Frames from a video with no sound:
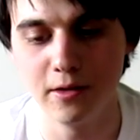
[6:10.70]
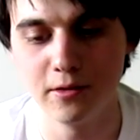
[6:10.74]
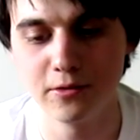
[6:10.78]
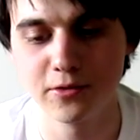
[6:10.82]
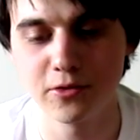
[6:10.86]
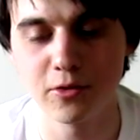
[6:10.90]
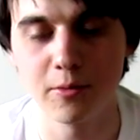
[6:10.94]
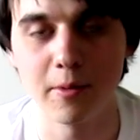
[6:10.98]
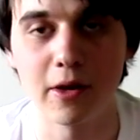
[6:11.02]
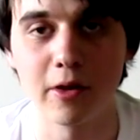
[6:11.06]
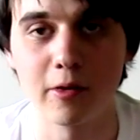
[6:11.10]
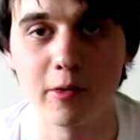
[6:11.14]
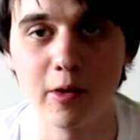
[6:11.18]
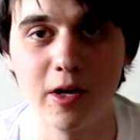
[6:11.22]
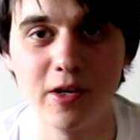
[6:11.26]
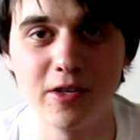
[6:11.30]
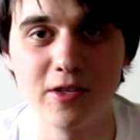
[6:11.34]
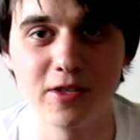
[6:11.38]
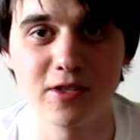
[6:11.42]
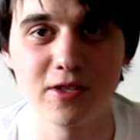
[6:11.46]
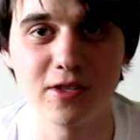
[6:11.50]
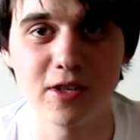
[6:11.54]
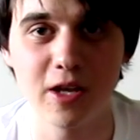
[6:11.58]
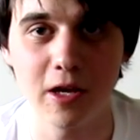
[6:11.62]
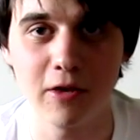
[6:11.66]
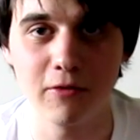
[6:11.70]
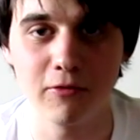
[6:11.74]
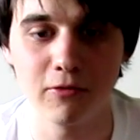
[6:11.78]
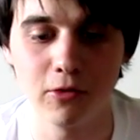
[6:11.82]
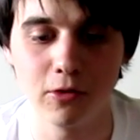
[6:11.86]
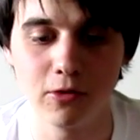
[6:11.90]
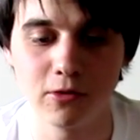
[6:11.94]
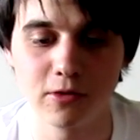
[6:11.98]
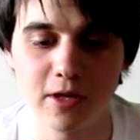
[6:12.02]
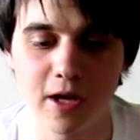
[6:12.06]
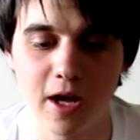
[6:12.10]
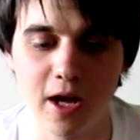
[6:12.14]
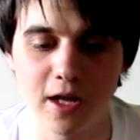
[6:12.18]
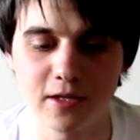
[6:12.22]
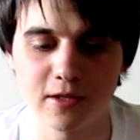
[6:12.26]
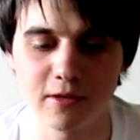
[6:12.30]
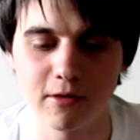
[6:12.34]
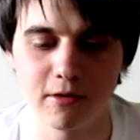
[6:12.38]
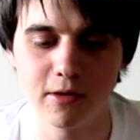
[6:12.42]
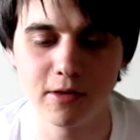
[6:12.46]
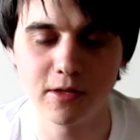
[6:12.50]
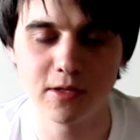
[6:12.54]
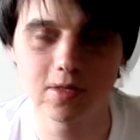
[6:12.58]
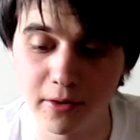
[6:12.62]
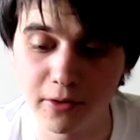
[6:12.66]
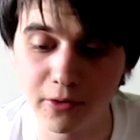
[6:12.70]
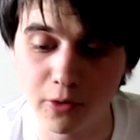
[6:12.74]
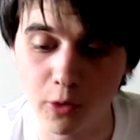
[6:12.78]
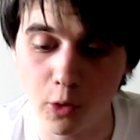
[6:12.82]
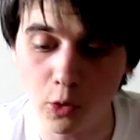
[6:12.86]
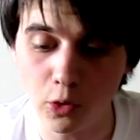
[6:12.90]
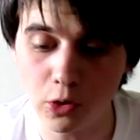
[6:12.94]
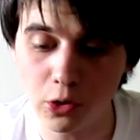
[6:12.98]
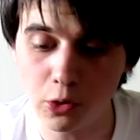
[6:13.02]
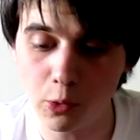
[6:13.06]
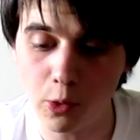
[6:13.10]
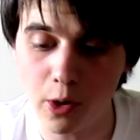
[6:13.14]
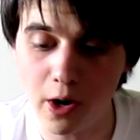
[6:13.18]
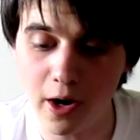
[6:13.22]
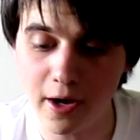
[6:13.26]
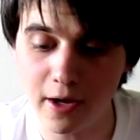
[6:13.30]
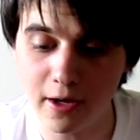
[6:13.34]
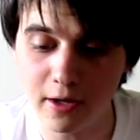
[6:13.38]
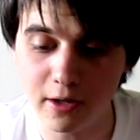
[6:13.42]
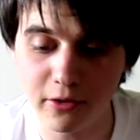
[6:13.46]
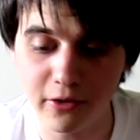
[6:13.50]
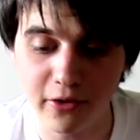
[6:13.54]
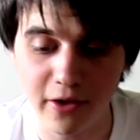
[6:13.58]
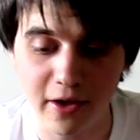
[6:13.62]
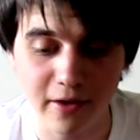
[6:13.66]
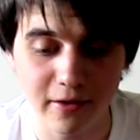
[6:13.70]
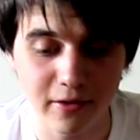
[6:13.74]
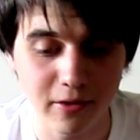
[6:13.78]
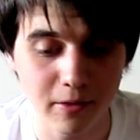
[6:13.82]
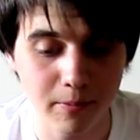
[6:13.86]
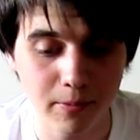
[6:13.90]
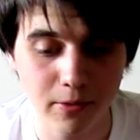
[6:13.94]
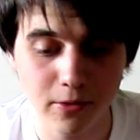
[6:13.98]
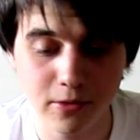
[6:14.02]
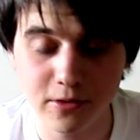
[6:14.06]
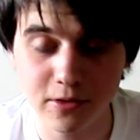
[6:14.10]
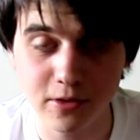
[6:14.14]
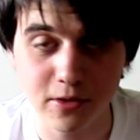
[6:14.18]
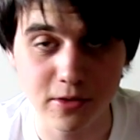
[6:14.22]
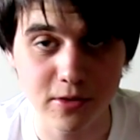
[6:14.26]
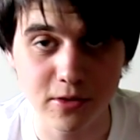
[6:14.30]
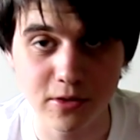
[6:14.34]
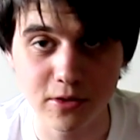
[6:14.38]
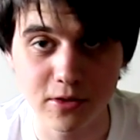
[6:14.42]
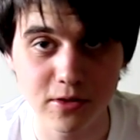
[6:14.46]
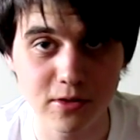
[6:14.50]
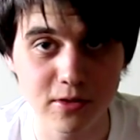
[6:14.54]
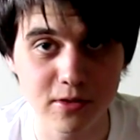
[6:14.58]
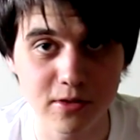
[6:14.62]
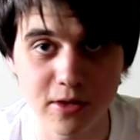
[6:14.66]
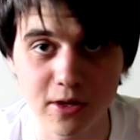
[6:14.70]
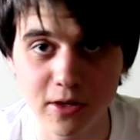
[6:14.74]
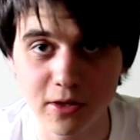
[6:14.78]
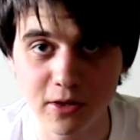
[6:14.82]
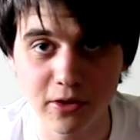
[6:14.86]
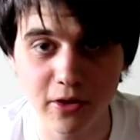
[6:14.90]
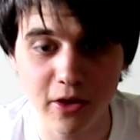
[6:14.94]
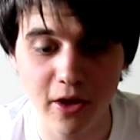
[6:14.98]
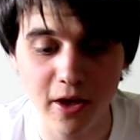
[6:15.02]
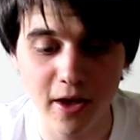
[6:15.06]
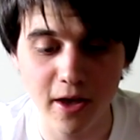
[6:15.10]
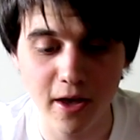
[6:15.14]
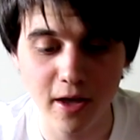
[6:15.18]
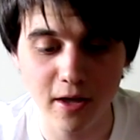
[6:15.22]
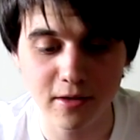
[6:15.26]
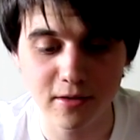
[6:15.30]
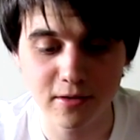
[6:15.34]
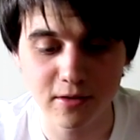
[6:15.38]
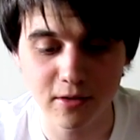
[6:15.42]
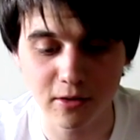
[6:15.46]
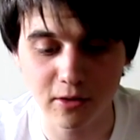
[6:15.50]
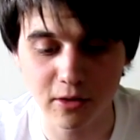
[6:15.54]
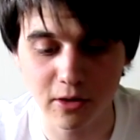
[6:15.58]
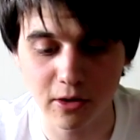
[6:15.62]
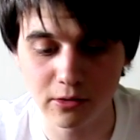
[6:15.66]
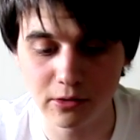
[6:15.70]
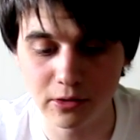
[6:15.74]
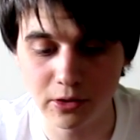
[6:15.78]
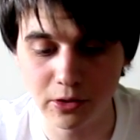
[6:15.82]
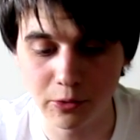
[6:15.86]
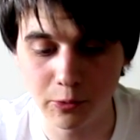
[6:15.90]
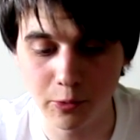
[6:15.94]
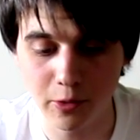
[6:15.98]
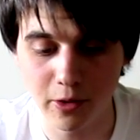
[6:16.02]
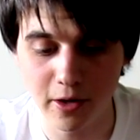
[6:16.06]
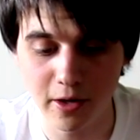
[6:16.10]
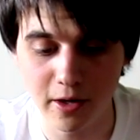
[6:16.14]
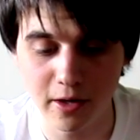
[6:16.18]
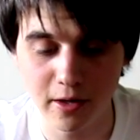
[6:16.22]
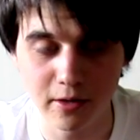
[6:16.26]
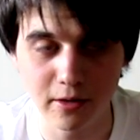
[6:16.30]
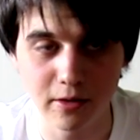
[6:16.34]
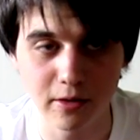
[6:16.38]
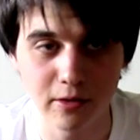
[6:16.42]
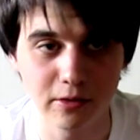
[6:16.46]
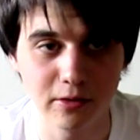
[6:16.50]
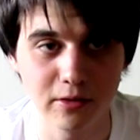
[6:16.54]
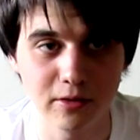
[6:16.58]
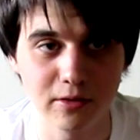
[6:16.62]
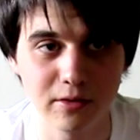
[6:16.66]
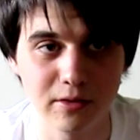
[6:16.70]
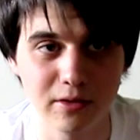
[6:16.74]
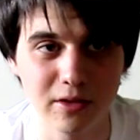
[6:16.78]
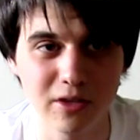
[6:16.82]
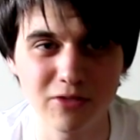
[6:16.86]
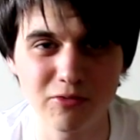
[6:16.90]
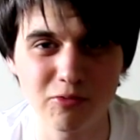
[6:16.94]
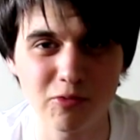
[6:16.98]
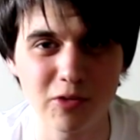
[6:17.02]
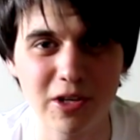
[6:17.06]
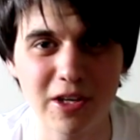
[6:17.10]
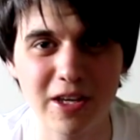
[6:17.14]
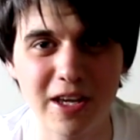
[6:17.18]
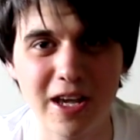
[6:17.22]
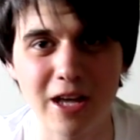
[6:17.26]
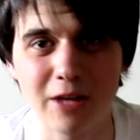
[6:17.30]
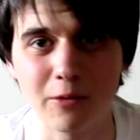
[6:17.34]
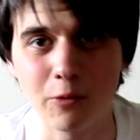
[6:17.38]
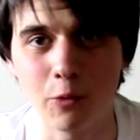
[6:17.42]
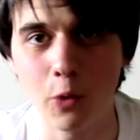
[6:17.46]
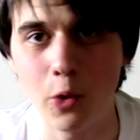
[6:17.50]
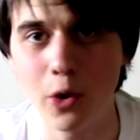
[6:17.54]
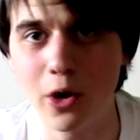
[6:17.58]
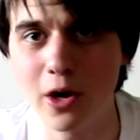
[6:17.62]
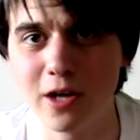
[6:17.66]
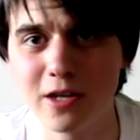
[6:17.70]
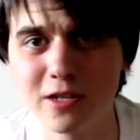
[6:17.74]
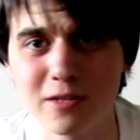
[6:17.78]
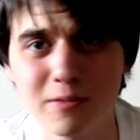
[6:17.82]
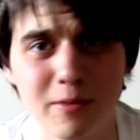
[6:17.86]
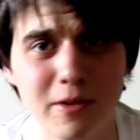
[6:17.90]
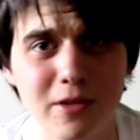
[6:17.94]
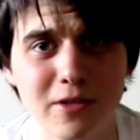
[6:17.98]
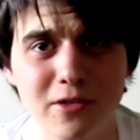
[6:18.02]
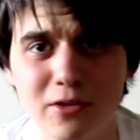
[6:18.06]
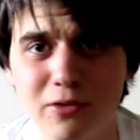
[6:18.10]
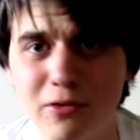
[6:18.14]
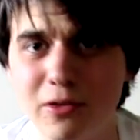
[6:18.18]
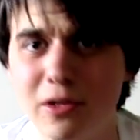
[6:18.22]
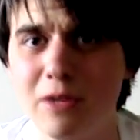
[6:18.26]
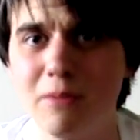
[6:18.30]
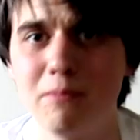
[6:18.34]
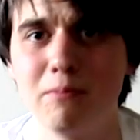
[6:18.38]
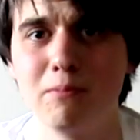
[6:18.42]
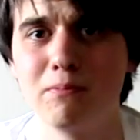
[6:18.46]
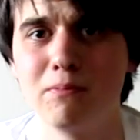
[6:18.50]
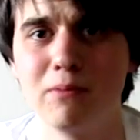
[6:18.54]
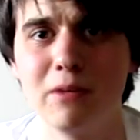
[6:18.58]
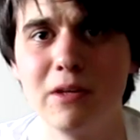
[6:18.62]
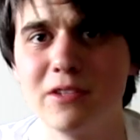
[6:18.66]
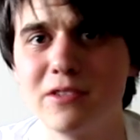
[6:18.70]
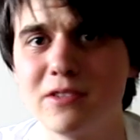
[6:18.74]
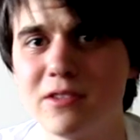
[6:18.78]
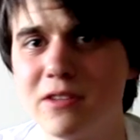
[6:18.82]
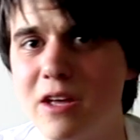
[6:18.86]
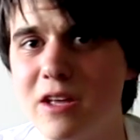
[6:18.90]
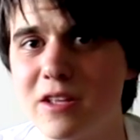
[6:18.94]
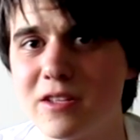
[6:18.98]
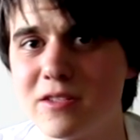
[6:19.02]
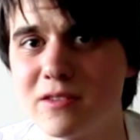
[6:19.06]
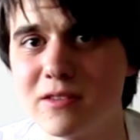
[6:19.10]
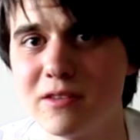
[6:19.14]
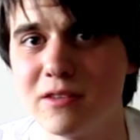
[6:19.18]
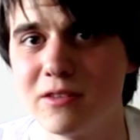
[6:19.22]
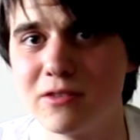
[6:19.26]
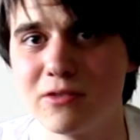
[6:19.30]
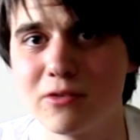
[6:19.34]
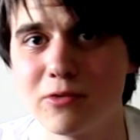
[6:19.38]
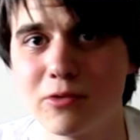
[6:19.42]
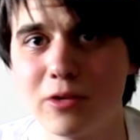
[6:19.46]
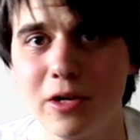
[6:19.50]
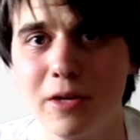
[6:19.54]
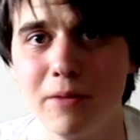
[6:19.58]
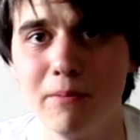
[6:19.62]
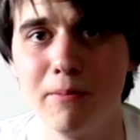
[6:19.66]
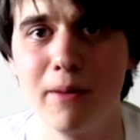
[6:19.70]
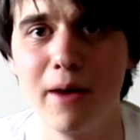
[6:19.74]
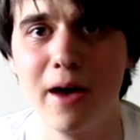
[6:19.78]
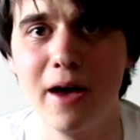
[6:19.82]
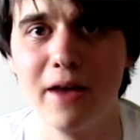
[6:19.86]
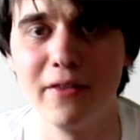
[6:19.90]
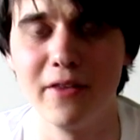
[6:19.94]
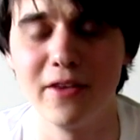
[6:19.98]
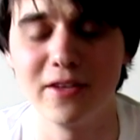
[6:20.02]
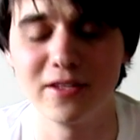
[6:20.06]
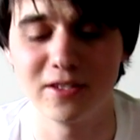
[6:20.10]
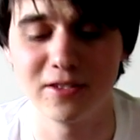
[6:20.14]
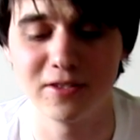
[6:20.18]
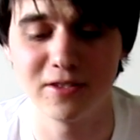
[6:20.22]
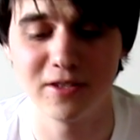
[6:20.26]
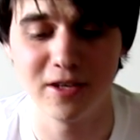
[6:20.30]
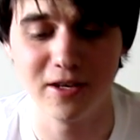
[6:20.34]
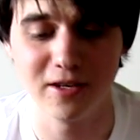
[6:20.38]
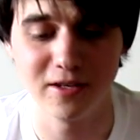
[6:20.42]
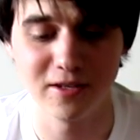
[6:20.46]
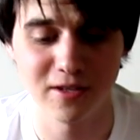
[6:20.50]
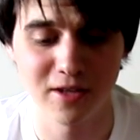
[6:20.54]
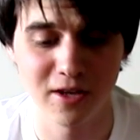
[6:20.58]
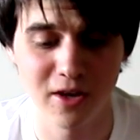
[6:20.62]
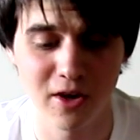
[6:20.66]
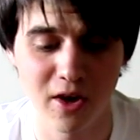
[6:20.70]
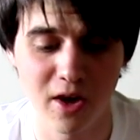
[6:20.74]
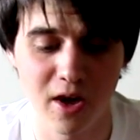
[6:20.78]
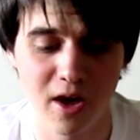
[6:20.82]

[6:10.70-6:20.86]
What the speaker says: So my grades are staying for those categories. But all the while, the booziness is still there. It's not going anywhere, and it doesn't really get worse. But it's already bad as it is.